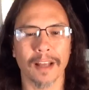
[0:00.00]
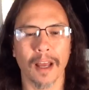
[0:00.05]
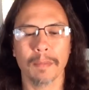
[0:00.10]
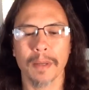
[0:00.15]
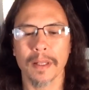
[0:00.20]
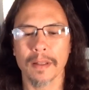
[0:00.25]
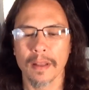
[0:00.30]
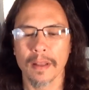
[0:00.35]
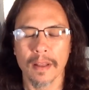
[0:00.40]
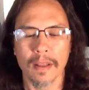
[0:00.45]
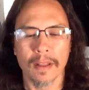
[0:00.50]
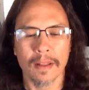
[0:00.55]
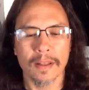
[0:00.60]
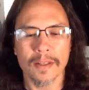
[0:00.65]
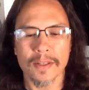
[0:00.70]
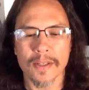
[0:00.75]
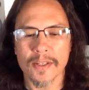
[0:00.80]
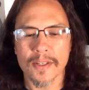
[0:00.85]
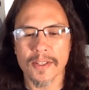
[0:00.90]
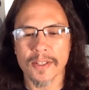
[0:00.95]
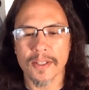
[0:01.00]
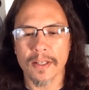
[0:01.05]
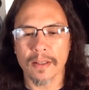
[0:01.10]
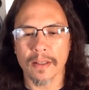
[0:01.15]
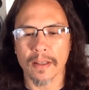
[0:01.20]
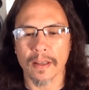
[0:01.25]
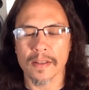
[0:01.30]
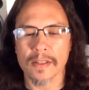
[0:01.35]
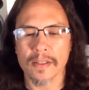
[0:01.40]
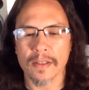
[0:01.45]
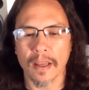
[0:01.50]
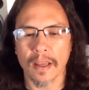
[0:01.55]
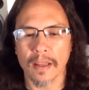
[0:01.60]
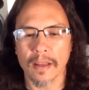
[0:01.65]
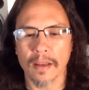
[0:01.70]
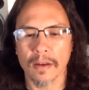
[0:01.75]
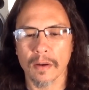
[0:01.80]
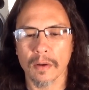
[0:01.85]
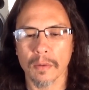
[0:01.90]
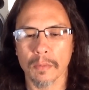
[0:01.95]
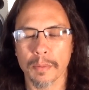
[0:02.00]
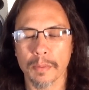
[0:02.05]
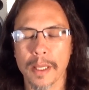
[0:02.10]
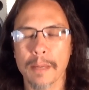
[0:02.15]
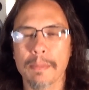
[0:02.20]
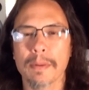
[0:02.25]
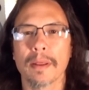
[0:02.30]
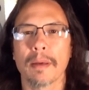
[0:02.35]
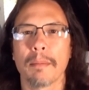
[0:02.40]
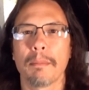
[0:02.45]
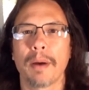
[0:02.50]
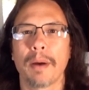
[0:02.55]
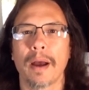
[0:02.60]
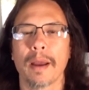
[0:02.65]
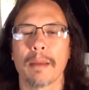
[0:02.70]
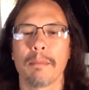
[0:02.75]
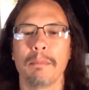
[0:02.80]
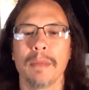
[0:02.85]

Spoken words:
I mean, this is silly. It's like, you know, people that buy